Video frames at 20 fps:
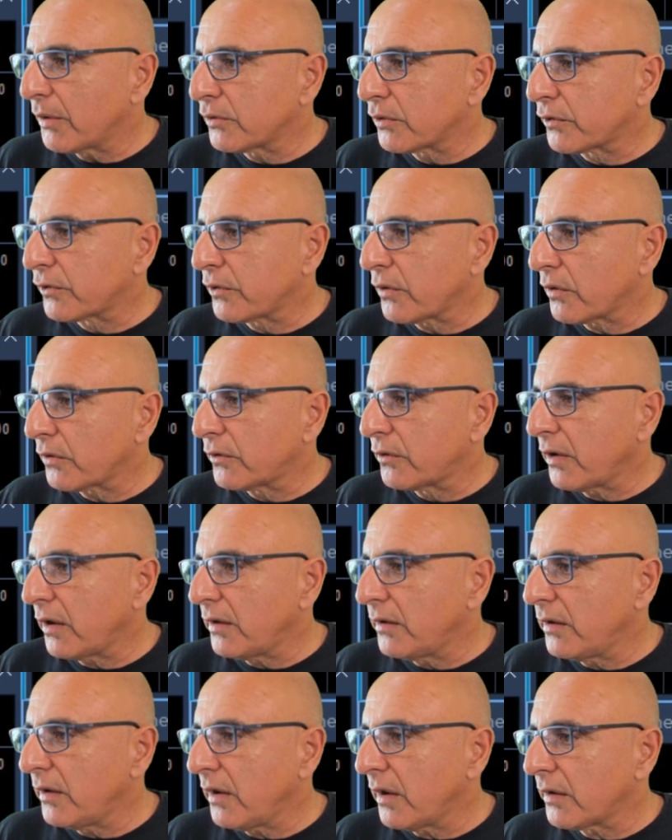to short
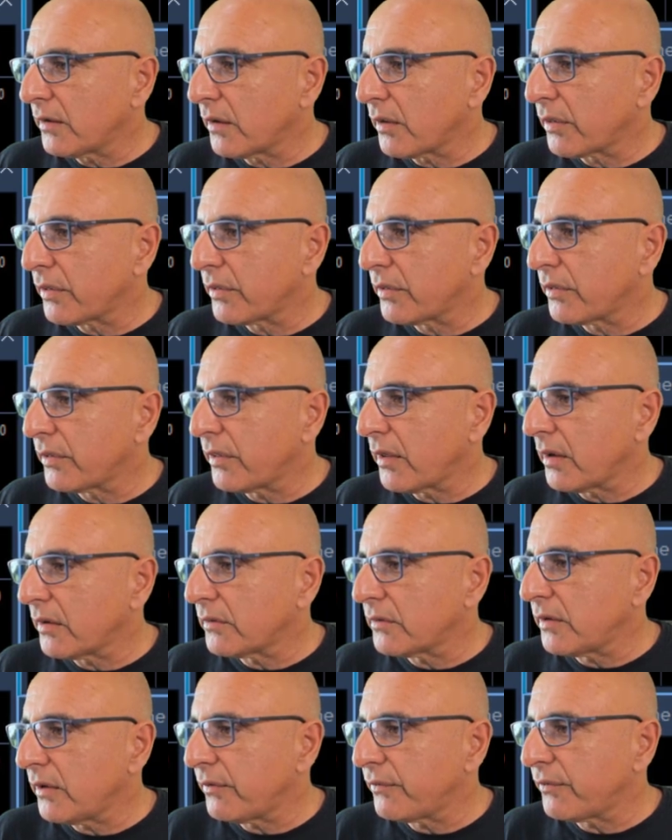JD under
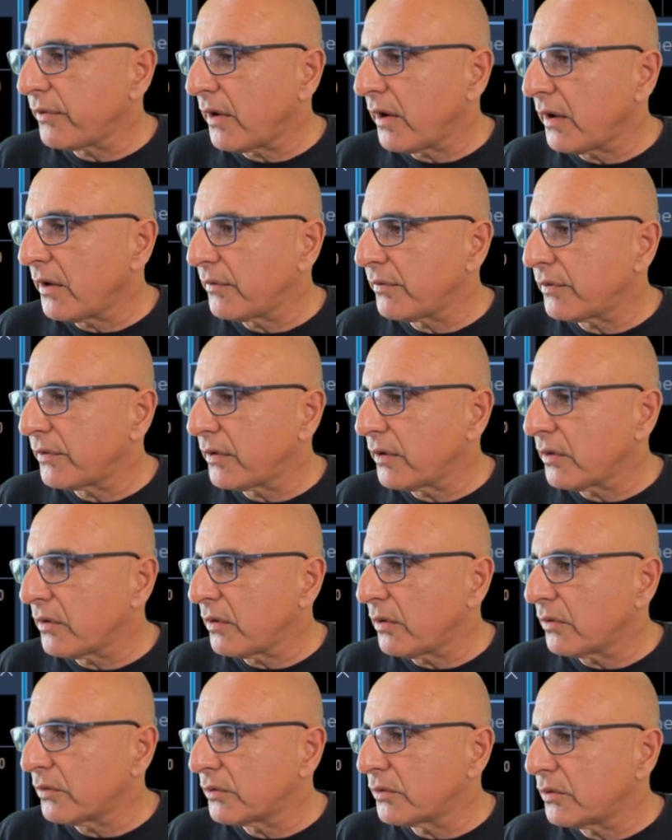
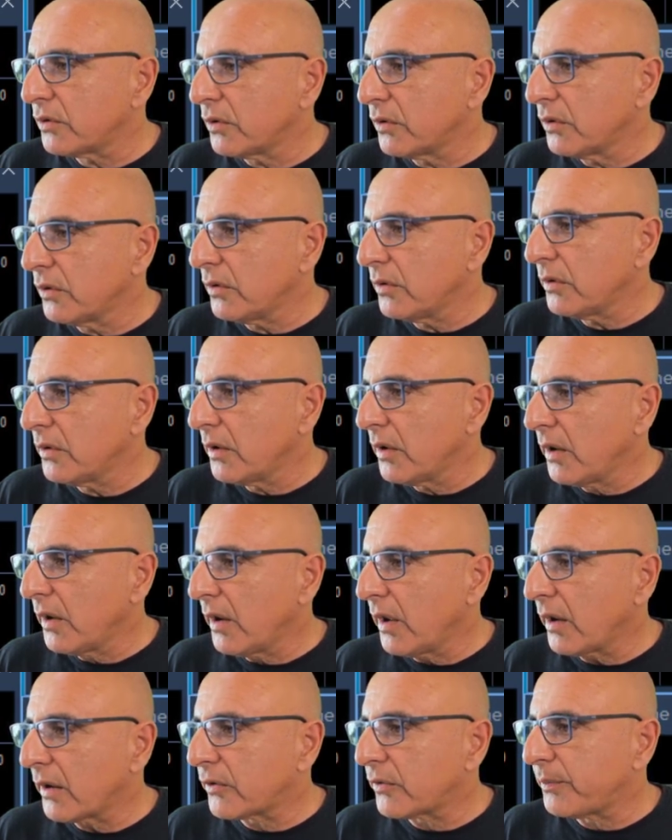35.02,
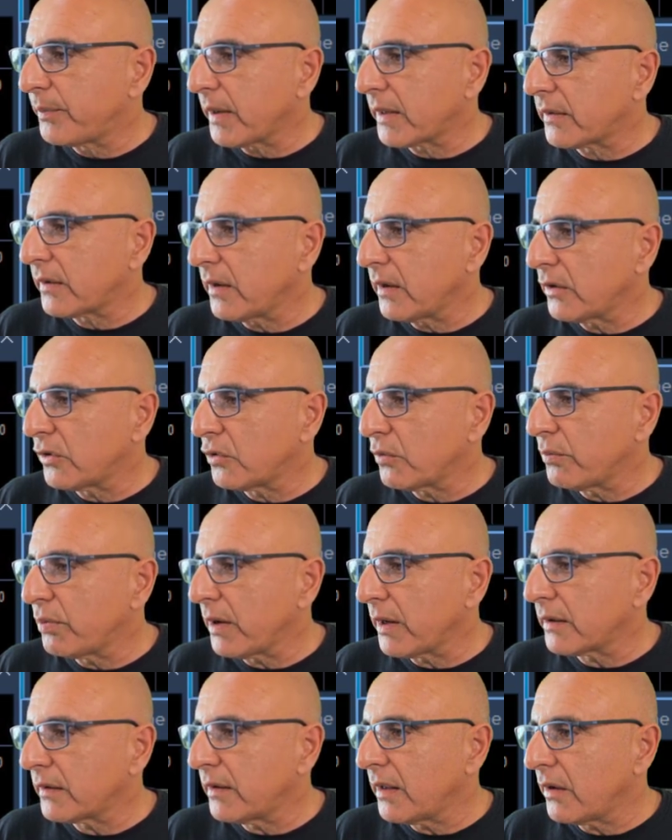expecting it to
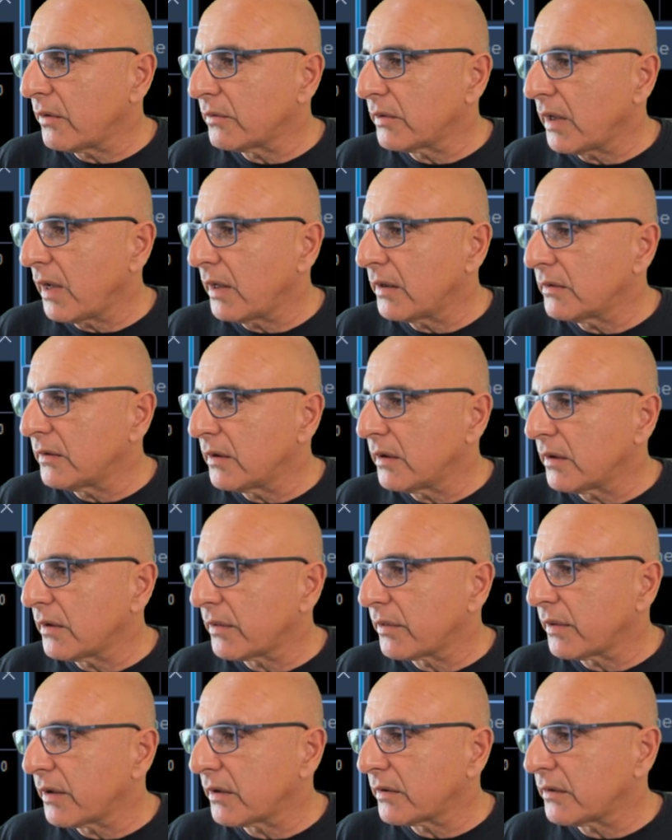break down under
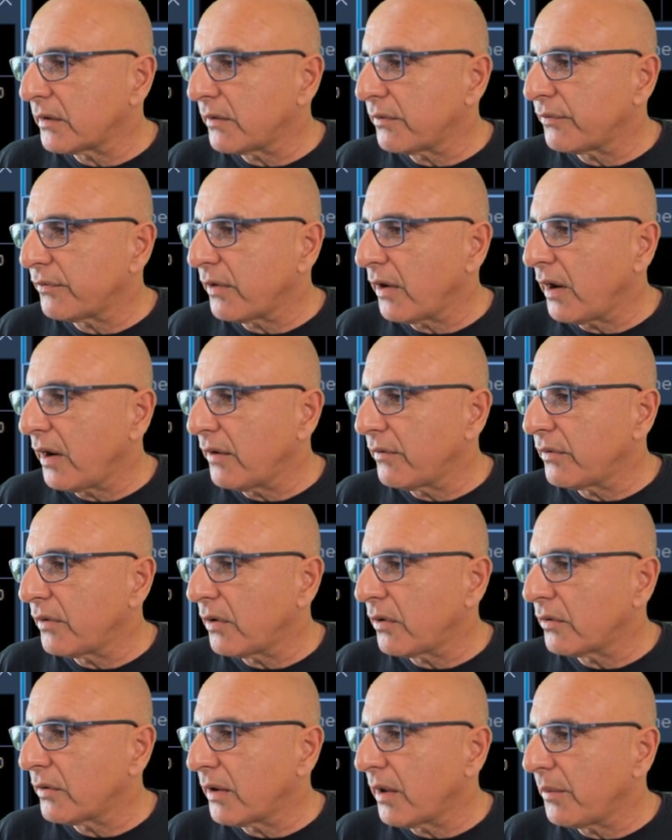35, the
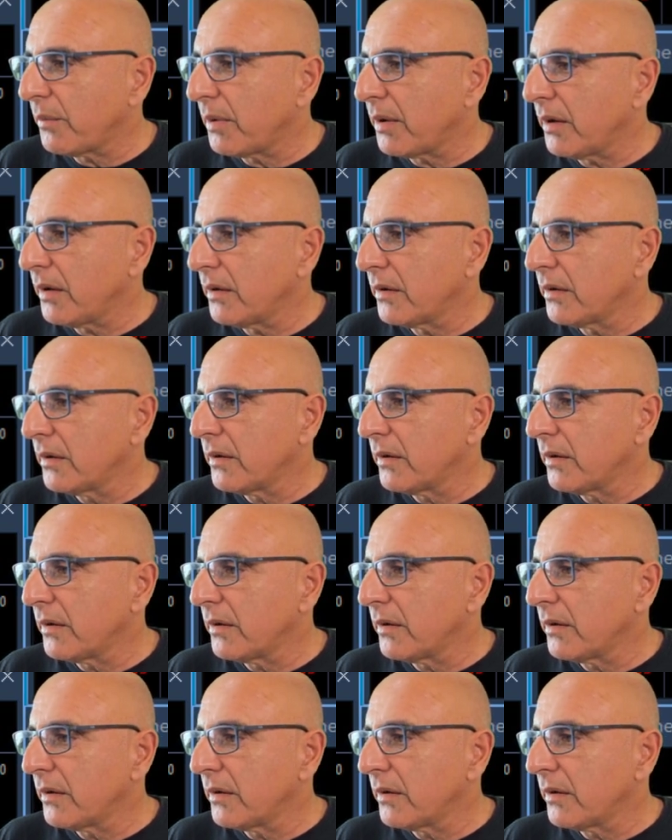whole number.